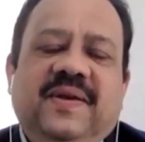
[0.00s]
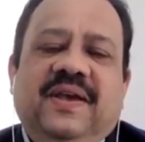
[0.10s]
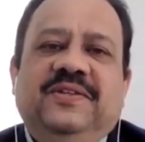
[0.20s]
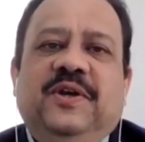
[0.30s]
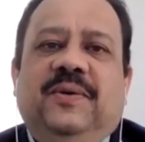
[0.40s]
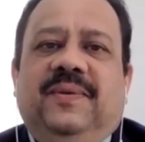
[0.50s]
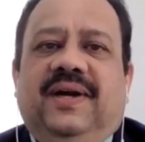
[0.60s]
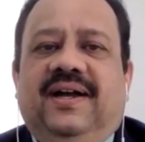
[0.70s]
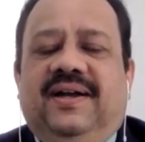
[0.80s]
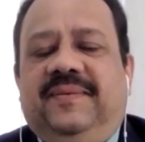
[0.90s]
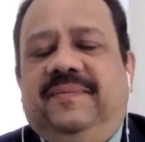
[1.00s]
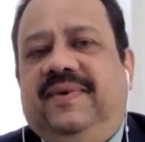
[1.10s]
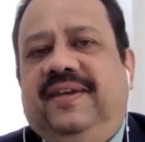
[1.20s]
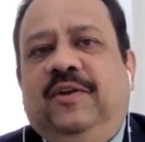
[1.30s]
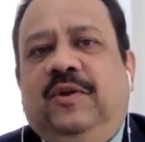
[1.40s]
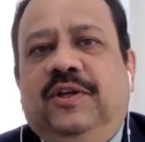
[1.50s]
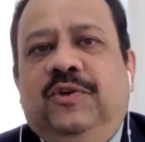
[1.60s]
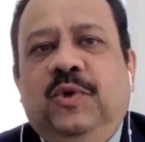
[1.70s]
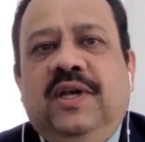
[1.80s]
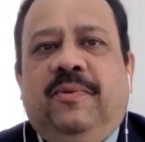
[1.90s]
So, the
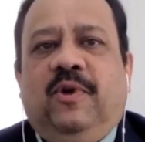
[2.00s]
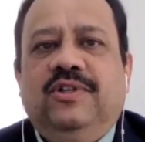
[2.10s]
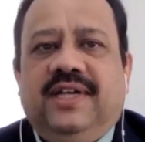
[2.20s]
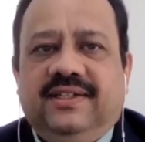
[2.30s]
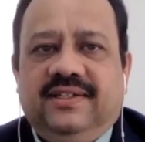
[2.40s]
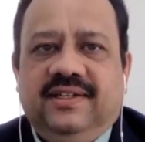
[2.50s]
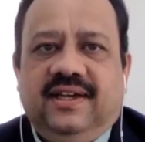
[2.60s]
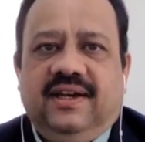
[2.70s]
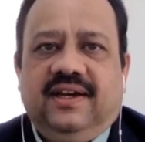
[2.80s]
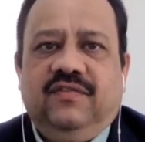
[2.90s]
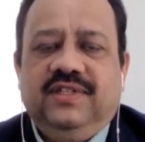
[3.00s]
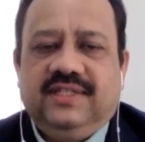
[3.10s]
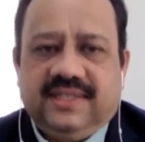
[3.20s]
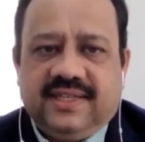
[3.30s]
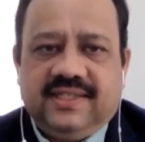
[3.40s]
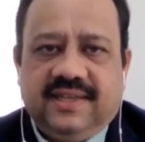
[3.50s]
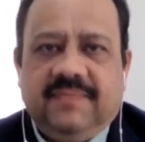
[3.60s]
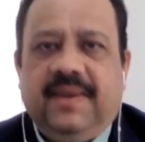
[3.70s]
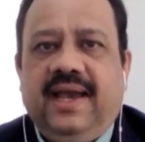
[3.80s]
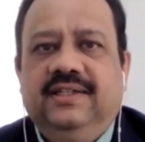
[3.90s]
2-year project, which assesses the
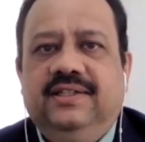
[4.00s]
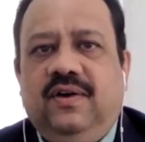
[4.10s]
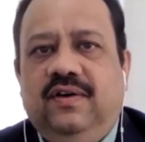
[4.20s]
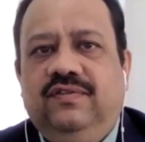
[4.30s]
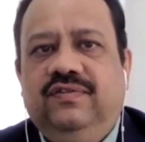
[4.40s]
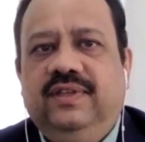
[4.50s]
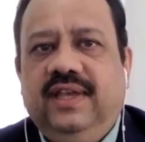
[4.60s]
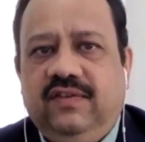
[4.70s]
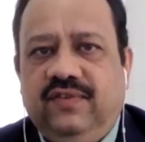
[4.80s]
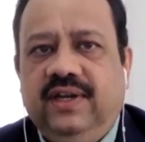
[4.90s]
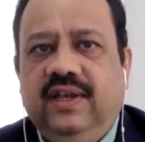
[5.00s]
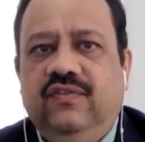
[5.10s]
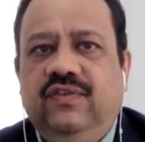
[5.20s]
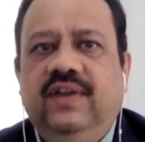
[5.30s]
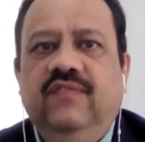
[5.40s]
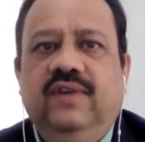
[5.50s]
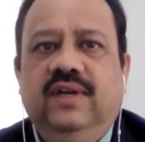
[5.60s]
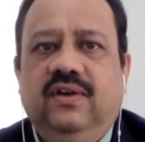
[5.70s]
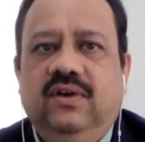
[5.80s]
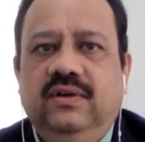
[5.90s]
impact of the FATF framework
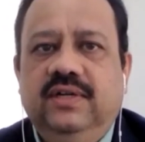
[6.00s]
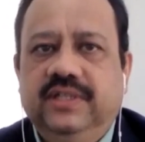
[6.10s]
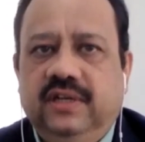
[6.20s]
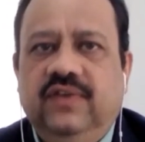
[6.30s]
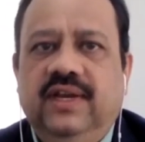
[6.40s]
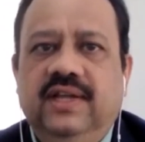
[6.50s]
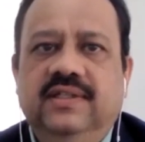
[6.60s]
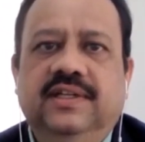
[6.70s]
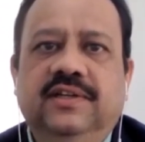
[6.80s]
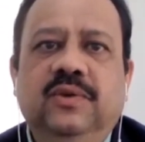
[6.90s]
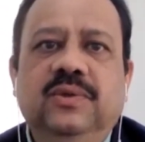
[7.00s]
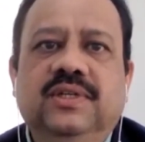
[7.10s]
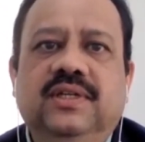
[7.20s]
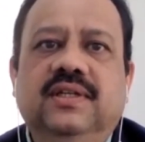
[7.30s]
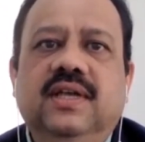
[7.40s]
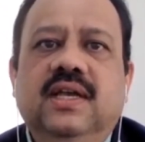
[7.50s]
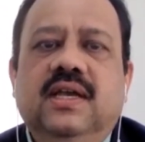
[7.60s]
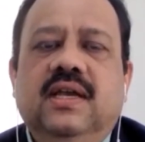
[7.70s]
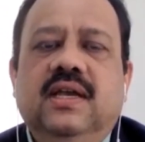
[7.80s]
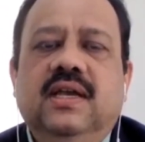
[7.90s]
on digital financial inclusion,
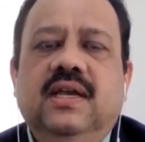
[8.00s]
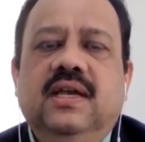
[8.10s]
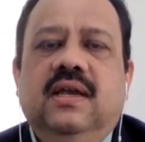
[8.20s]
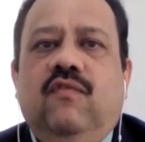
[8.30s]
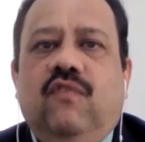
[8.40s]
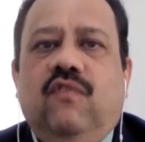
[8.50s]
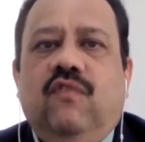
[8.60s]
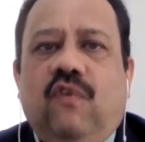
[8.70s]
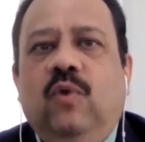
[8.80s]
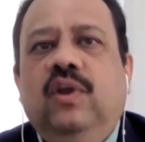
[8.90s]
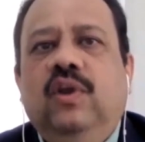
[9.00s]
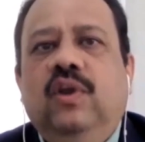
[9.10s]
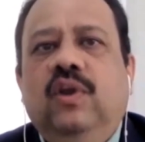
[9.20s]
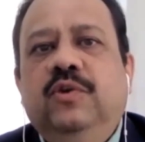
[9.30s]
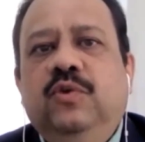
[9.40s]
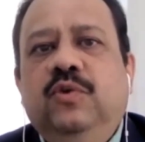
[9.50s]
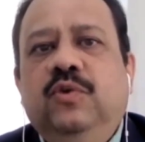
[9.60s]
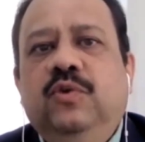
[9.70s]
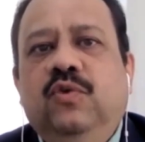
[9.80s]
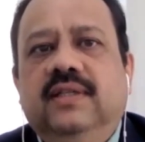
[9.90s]
what motivated
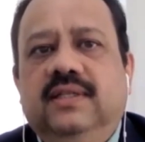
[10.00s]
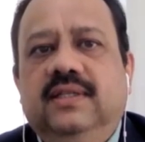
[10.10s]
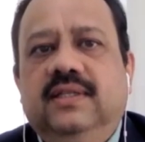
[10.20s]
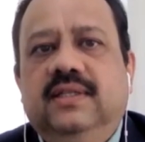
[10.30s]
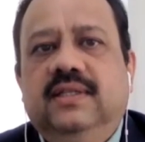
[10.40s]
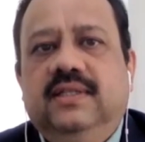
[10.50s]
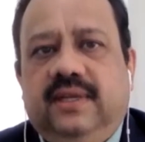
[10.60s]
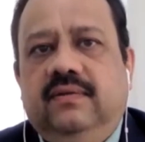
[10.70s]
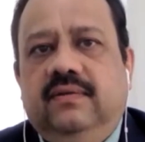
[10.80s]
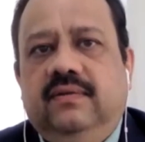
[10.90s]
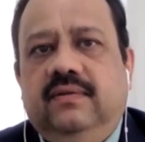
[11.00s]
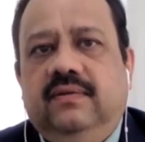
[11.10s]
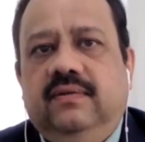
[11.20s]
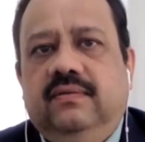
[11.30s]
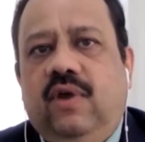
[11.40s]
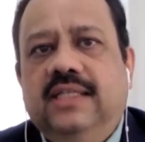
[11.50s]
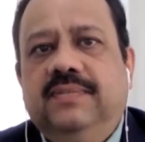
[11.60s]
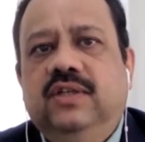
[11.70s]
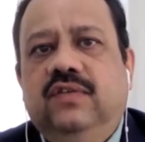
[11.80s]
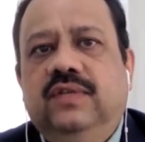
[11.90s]
you to work in this area, and
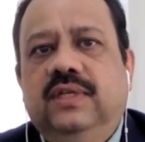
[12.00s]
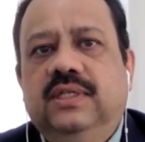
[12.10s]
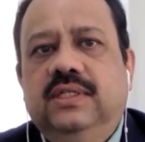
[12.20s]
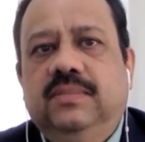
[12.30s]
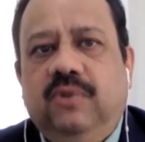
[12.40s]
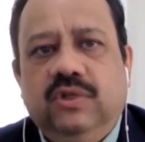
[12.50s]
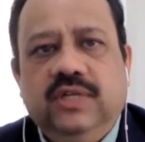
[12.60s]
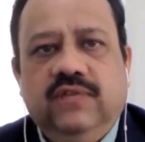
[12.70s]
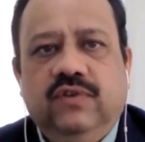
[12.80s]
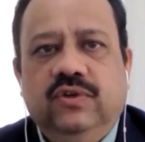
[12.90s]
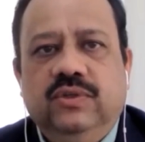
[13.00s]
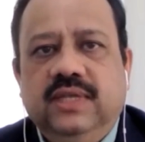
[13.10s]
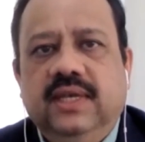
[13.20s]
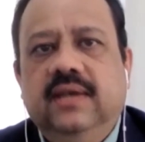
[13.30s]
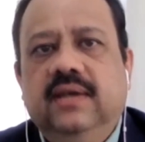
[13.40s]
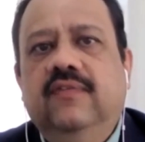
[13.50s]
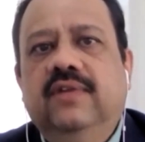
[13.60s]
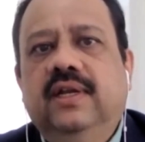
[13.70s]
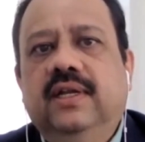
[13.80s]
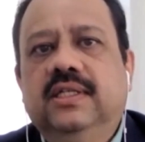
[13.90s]
what aspects of this project would you
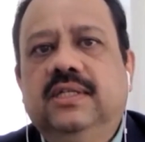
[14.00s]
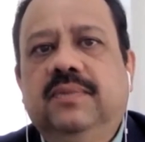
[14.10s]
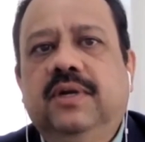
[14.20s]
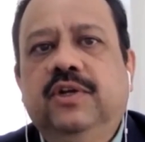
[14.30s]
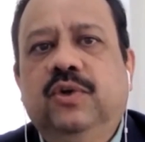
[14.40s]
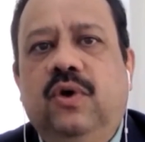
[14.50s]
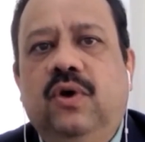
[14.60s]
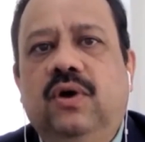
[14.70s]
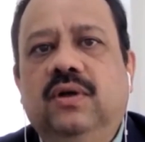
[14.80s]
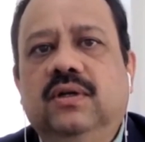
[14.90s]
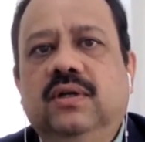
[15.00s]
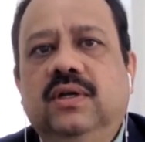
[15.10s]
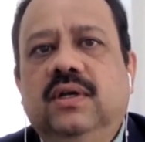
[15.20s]
say have really spurred you on